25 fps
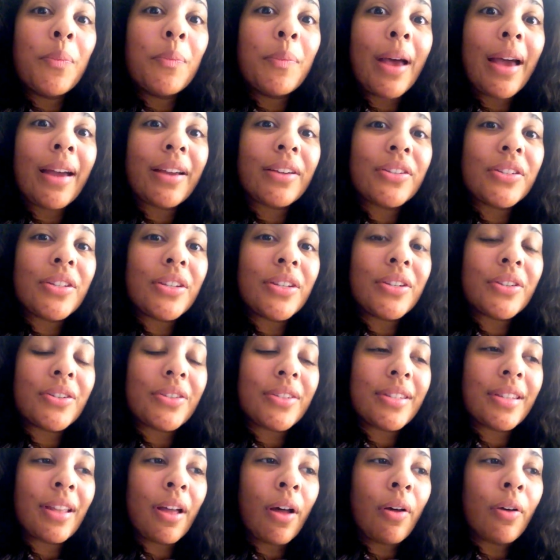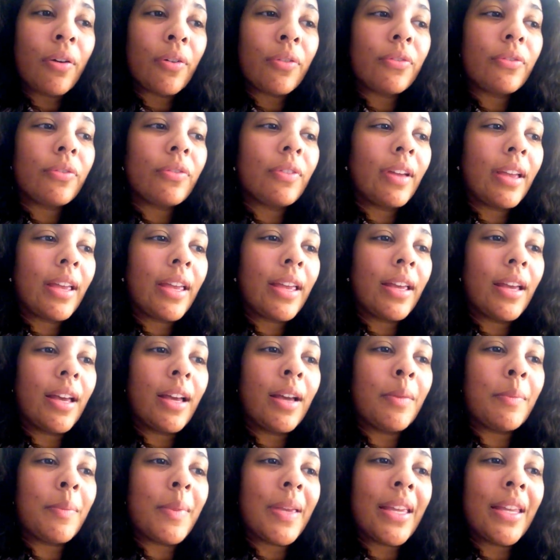back to yourself
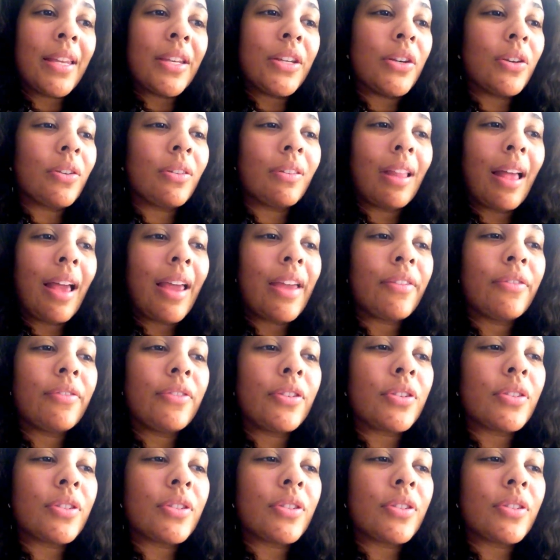in your life.